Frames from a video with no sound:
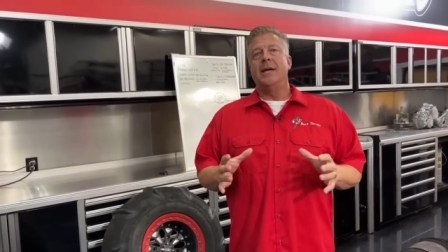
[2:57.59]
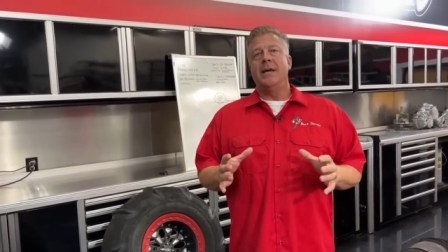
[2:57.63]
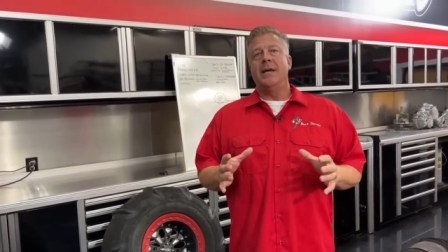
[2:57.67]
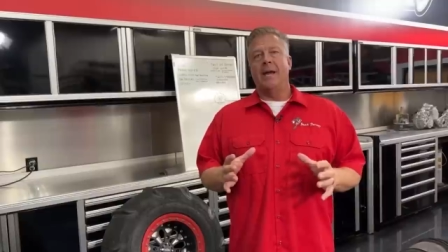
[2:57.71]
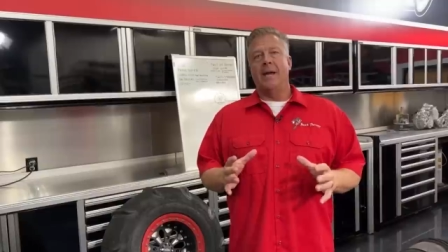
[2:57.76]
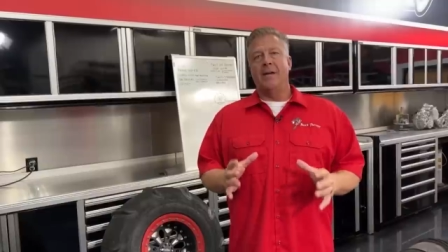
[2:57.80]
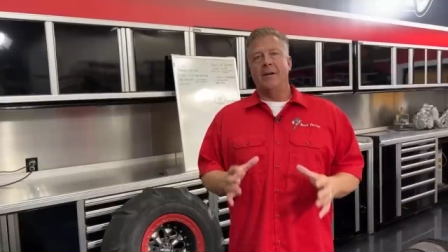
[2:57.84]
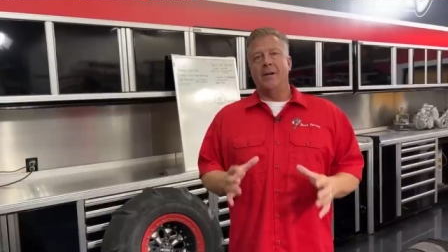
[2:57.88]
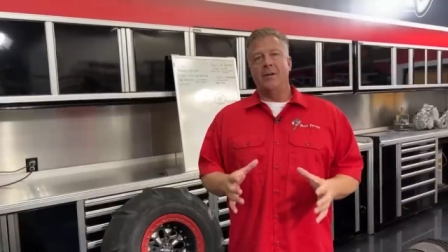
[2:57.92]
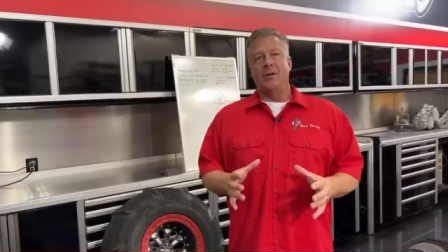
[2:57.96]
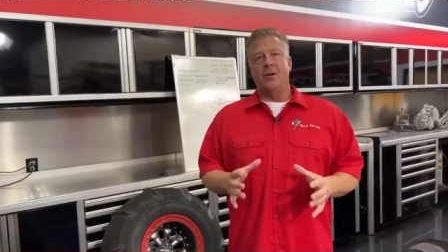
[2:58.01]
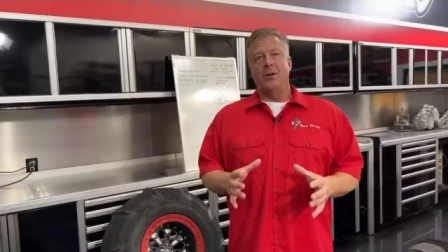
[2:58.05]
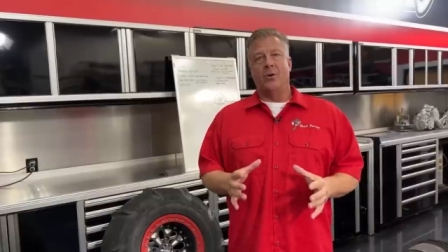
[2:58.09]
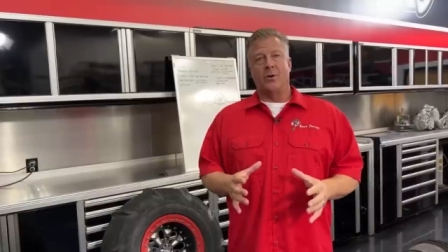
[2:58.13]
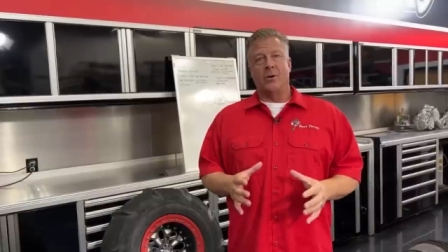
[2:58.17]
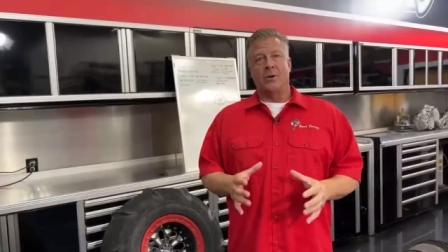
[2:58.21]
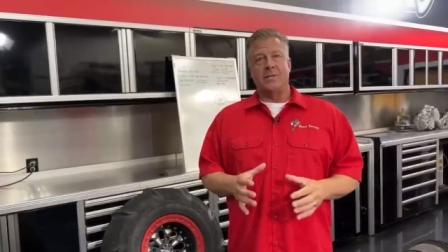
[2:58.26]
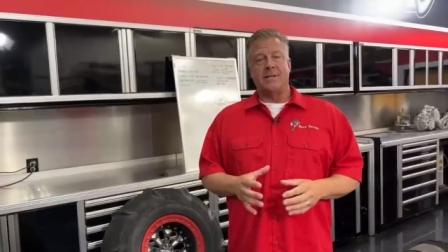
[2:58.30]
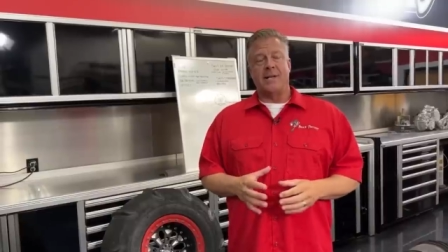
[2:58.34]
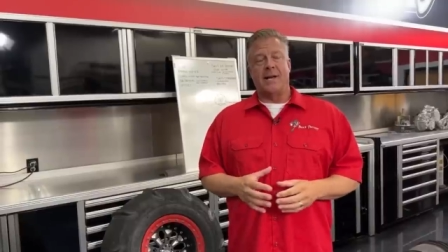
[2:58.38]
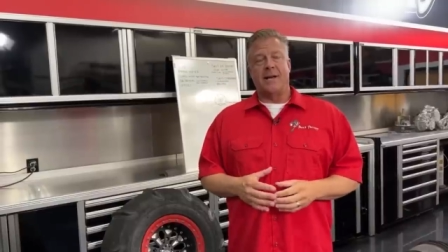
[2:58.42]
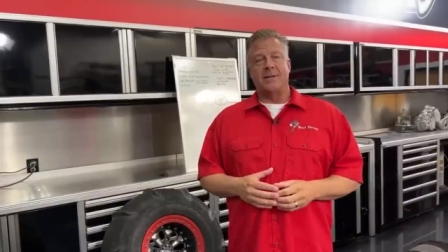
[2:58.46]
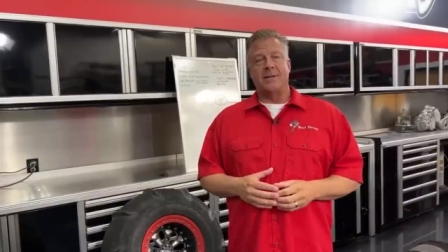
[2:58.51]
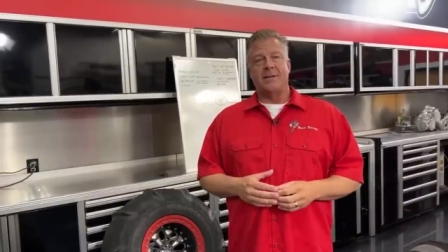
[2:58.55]
in your
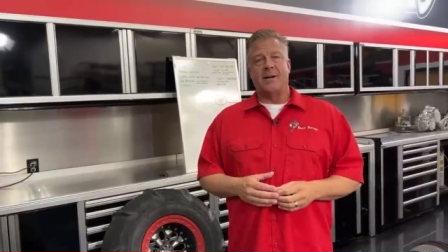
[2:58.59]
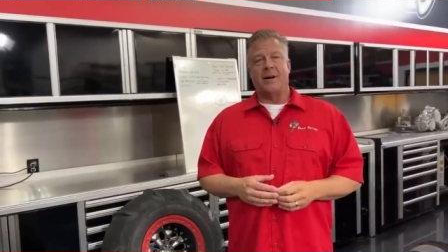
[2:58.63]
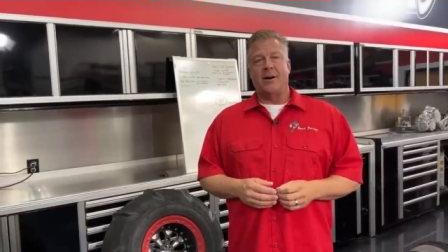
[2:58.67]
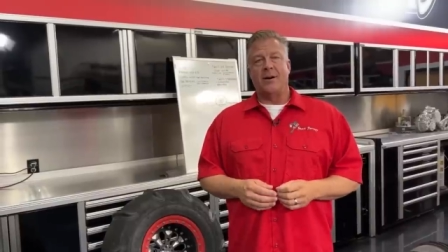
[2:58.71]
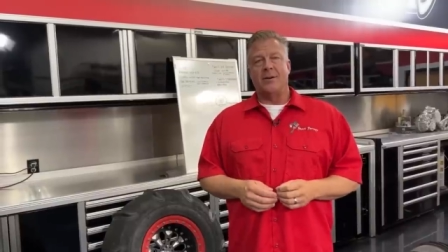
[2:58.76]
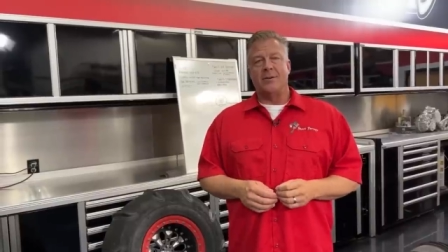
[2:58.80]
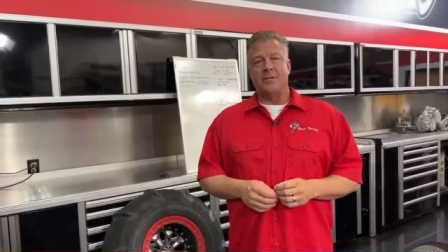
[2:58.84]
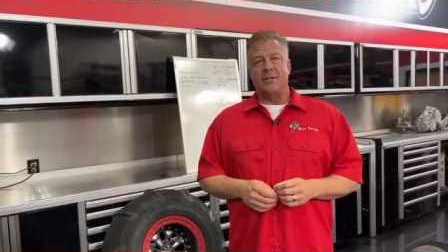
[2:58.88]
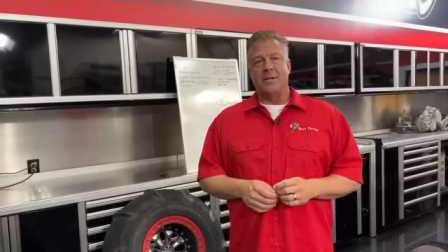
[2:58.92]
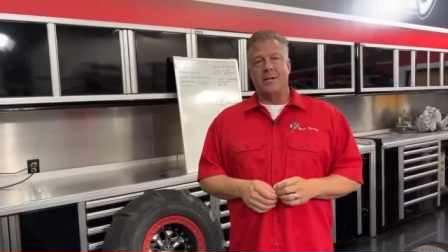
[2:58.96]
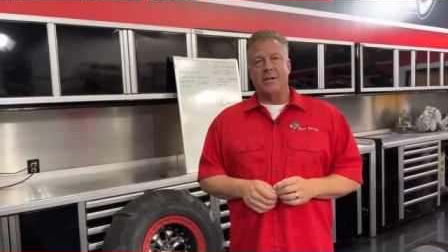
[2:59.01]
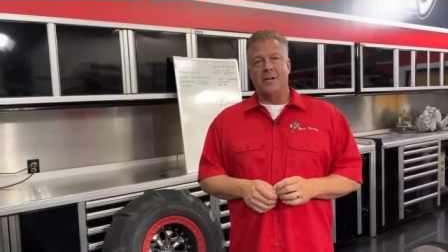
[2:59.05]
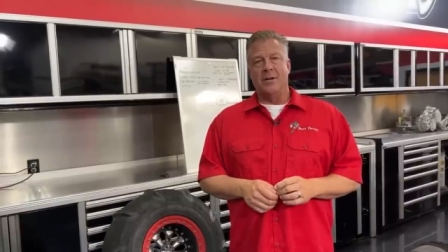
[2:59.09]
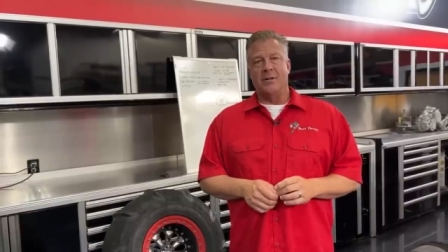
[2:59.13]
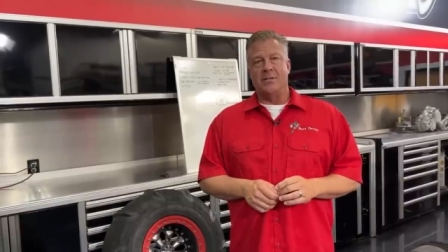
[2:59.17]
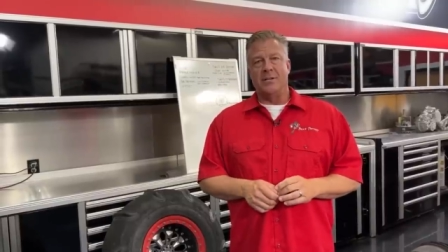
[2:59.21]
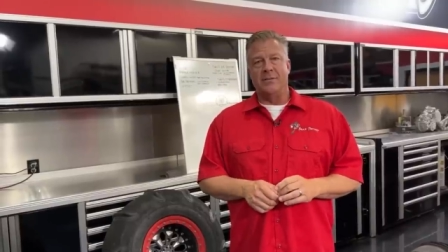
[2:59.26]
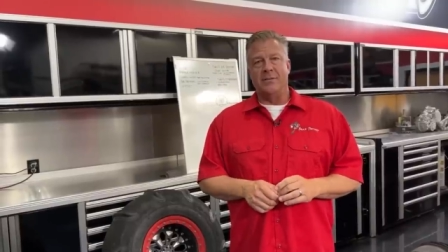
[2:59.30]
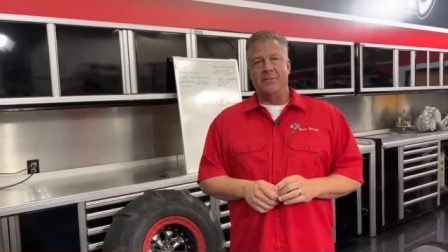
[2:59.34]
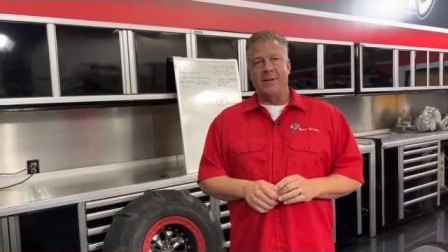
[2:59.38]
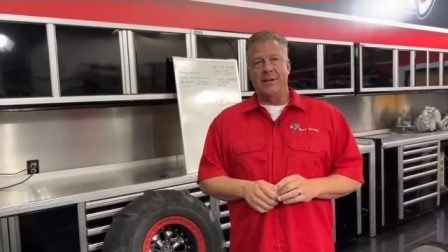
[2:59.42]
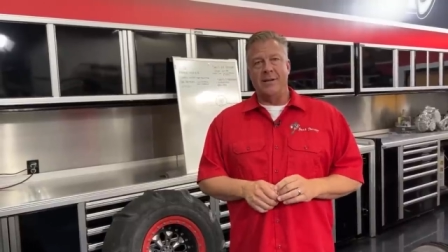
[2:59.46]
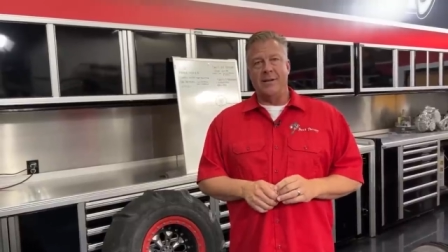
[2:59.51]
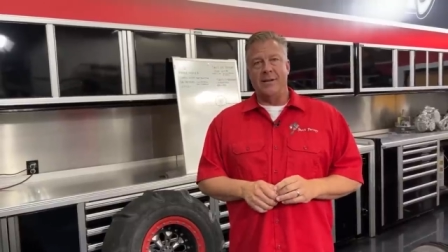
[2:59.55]
sand tires on a
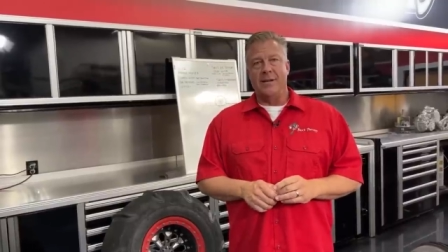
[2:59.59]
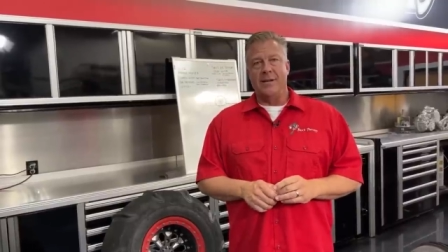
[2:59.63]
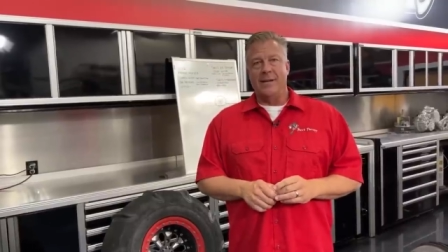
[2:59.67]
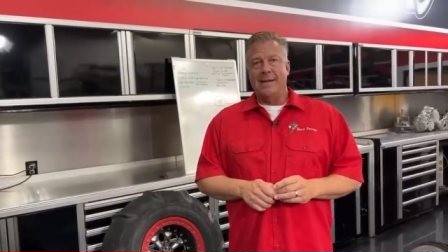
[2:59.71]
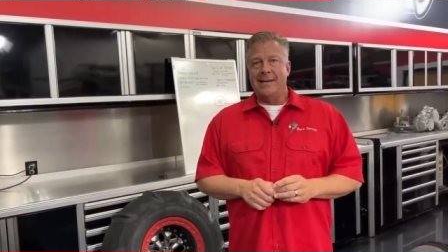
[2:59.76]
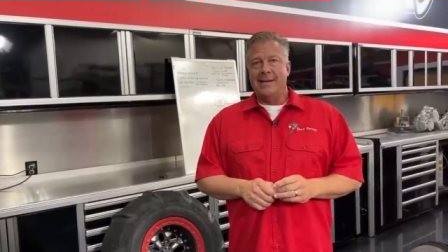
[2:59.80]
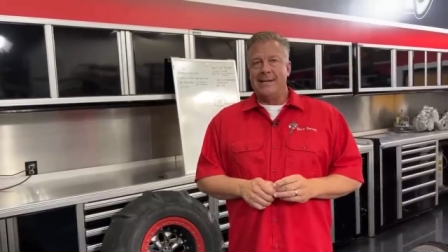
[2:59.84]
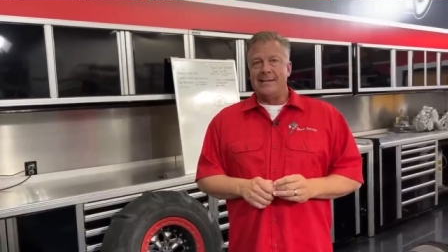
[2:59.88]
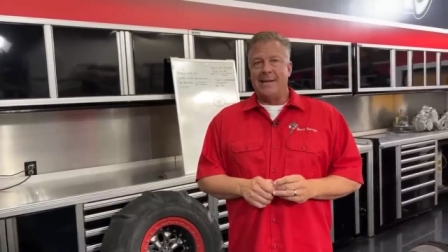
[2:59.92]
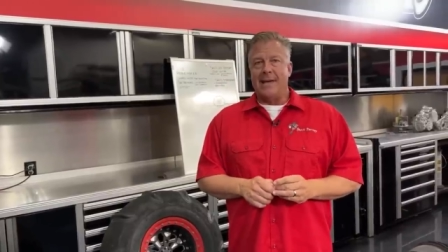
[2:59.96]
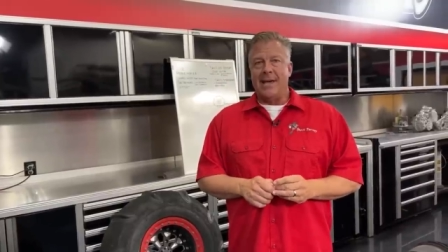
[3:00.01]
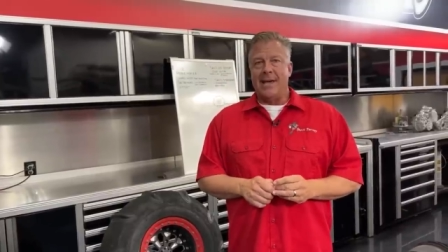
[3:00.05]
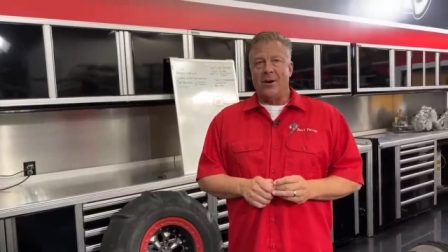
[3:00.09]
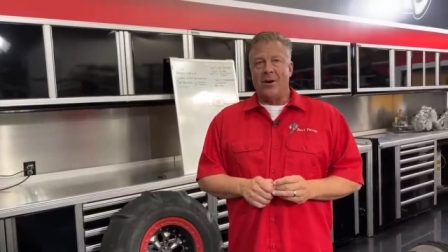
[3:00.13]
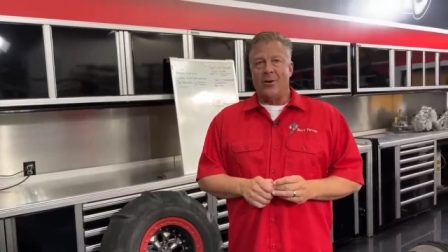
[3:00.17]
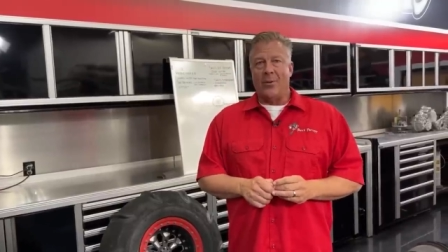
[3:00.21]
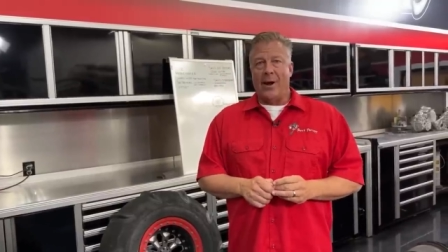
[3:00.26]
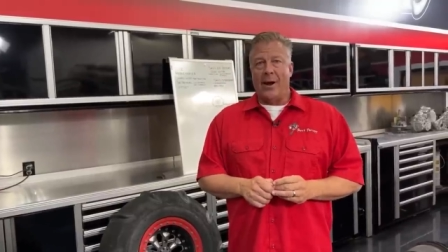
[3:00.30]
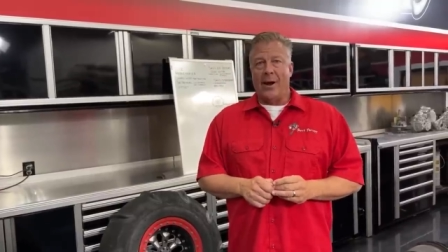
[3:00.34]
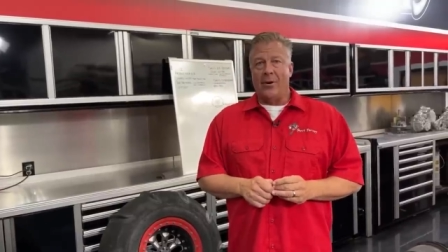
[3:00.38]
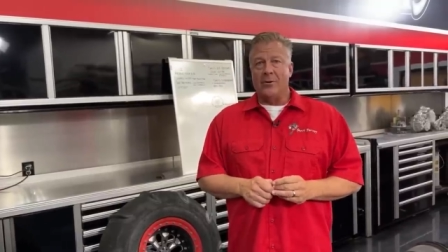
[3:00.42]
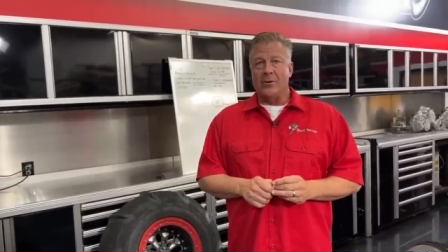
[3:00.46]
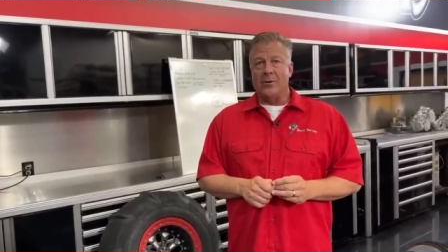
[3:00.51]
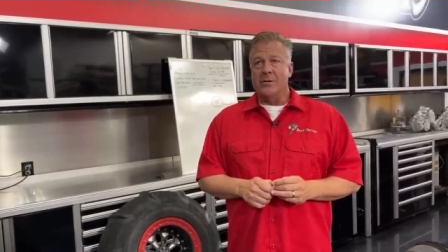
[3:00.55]
UTV to get
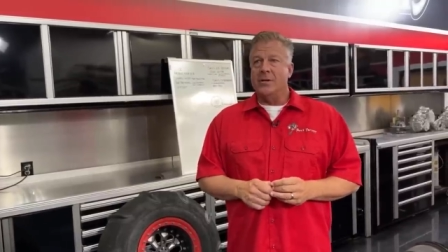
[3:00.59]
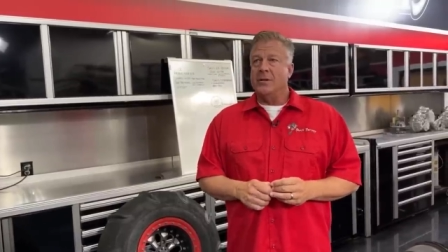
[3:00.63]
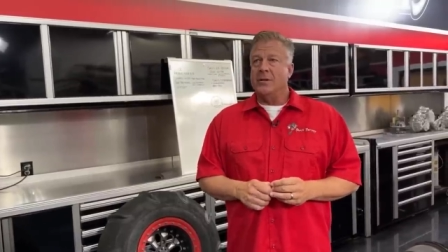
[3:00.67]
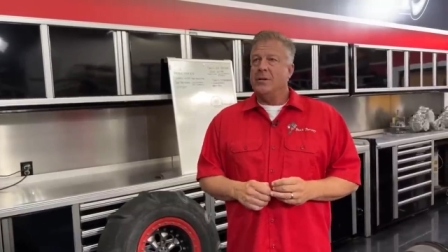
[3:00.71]
around.